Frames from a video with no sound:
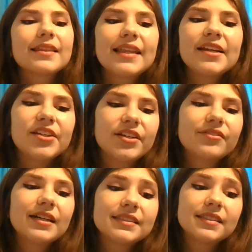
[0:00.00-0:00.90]
"Thank you,"
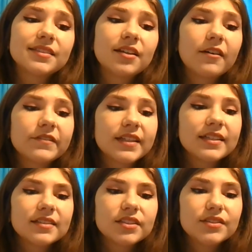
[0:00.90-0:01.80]
I said
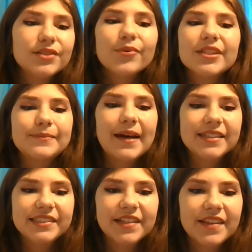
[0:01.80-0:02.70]
softly. "You weren't as bad
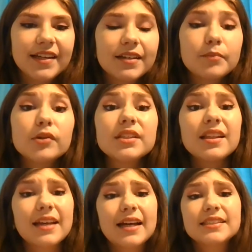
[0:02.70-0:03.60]
as you think. Most of
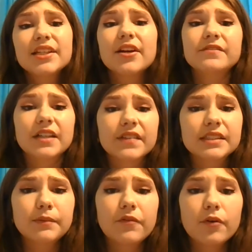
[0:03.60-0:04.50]
the guys here have done
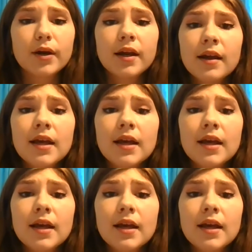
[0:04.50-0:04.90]
this before.